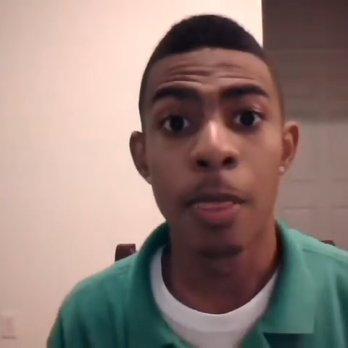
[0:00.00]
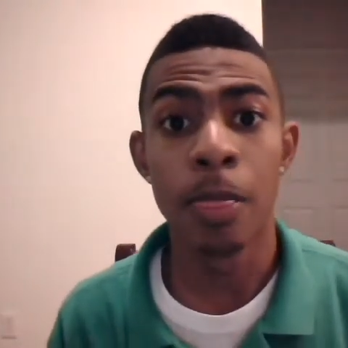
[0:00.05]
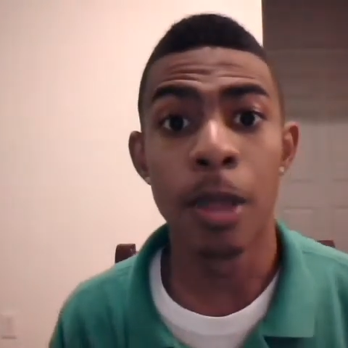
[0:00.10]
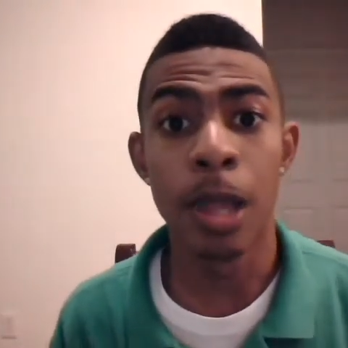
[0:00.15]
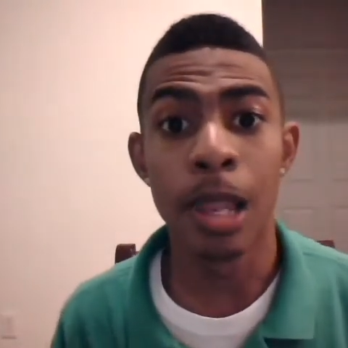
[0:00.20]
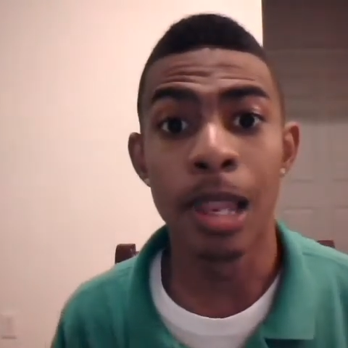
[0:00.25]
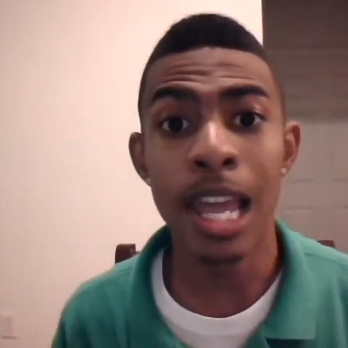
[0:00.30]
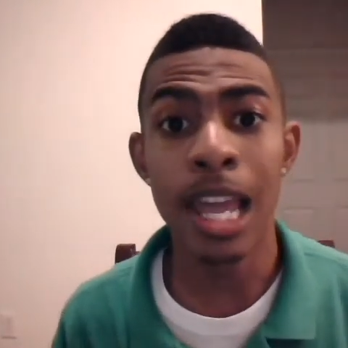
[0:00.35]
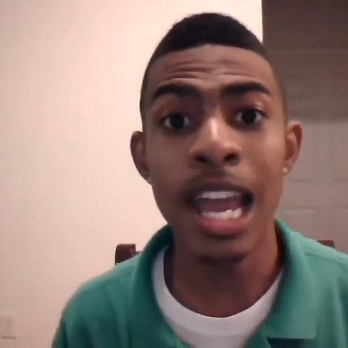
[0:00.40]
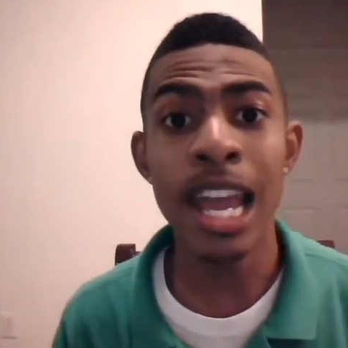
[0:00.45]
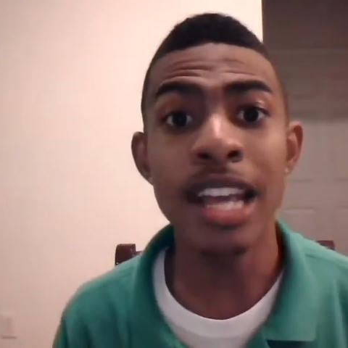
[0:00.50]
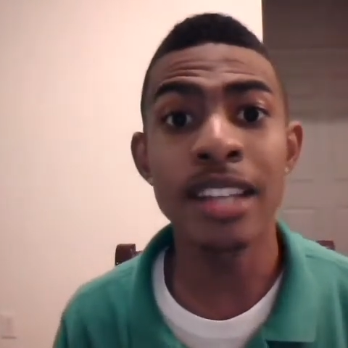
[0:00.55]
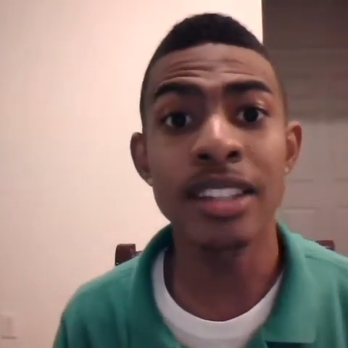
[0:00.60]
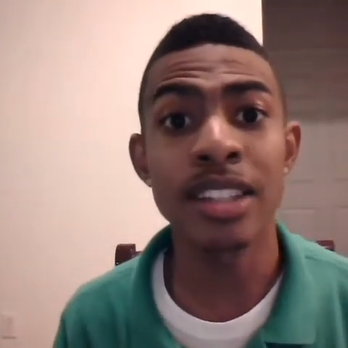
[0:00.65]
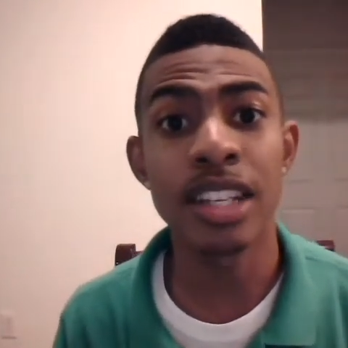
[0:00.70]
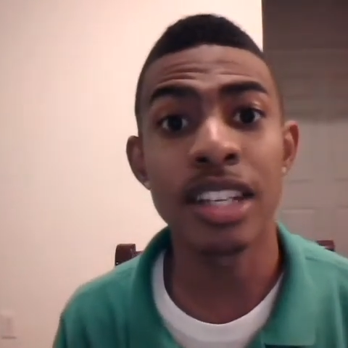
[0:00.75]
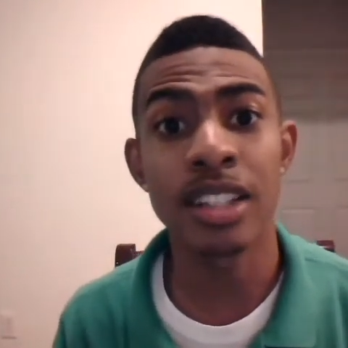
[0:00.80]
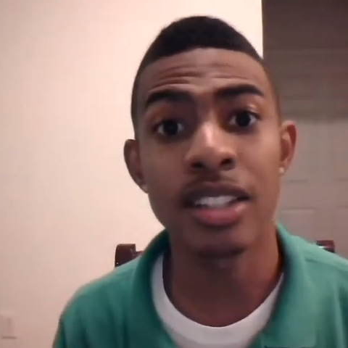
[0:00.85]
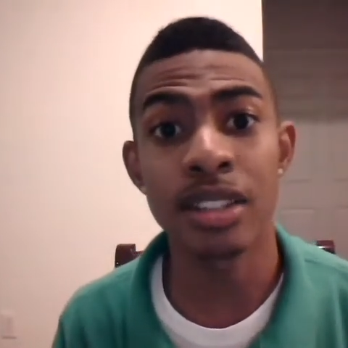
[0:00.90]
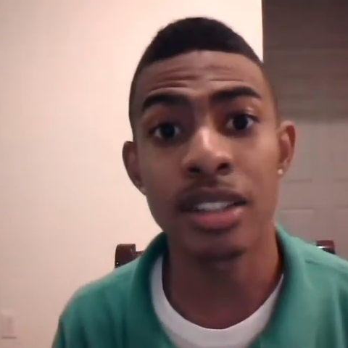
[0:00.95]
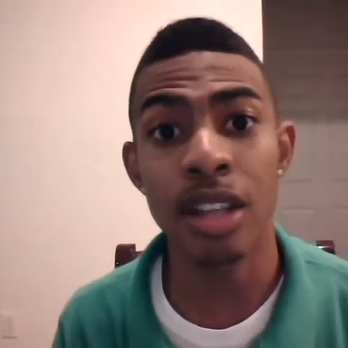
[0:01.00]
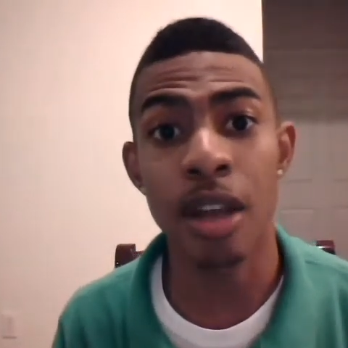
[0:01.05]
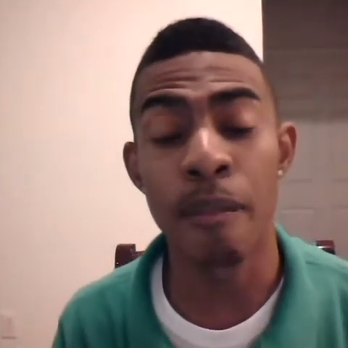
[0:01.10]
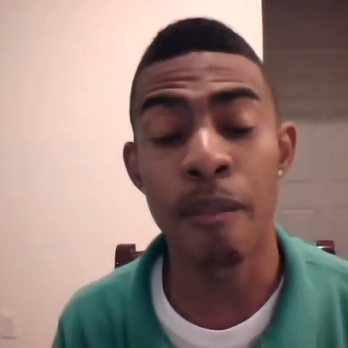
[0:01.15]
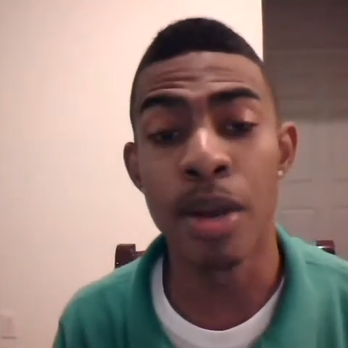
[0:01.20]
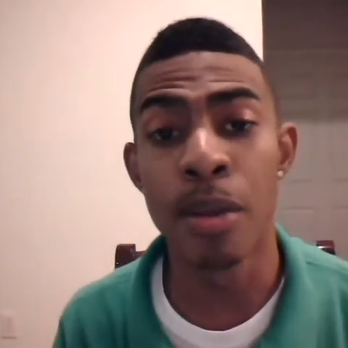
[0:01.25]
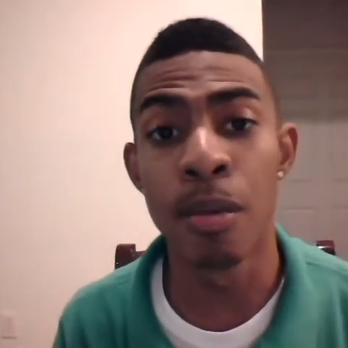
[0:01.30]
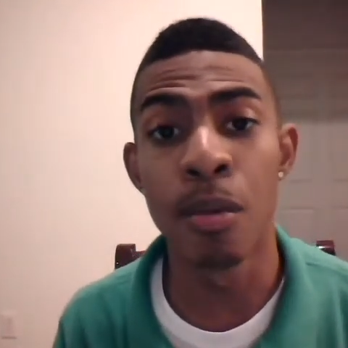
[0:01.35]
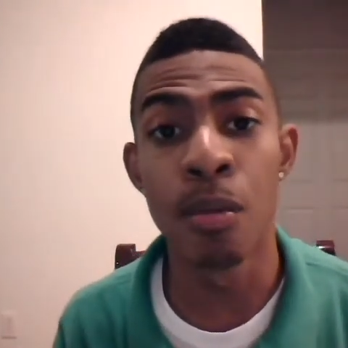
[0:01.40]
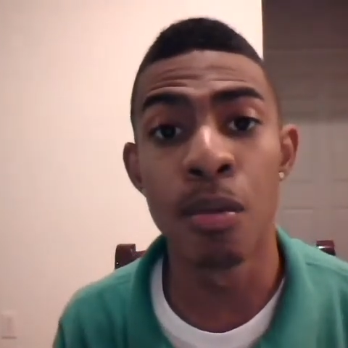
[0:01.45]
the last
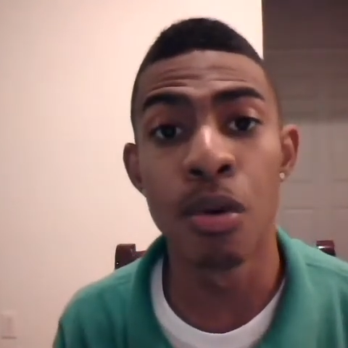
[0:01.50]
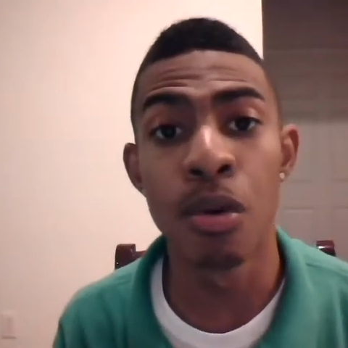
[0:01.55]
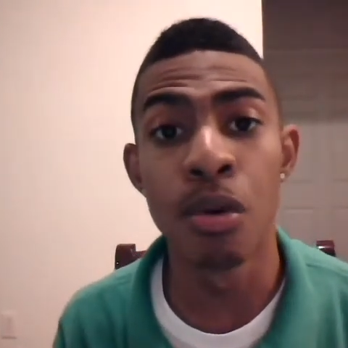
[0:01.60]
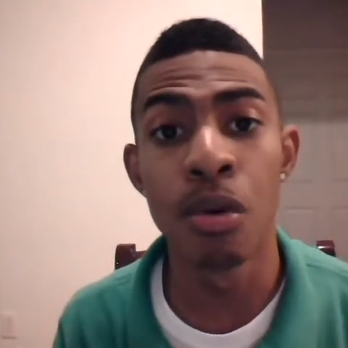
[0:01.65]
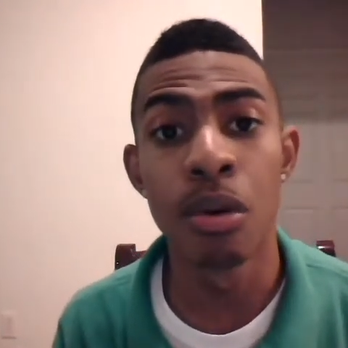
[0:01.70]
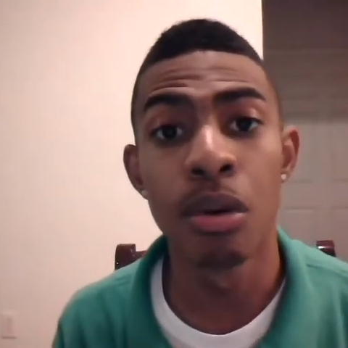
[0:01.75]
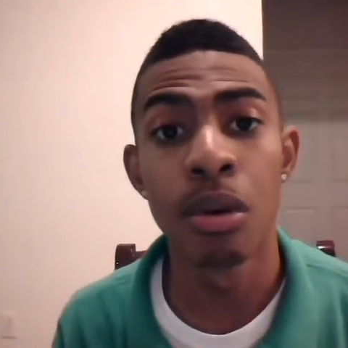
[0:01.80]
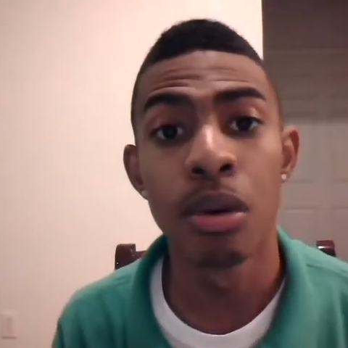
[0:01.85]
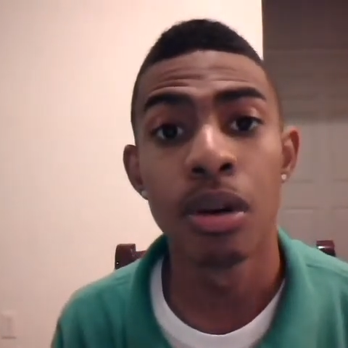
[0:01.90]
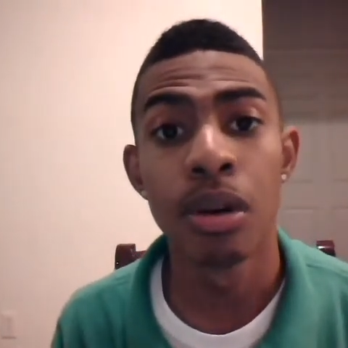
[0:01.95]
memorable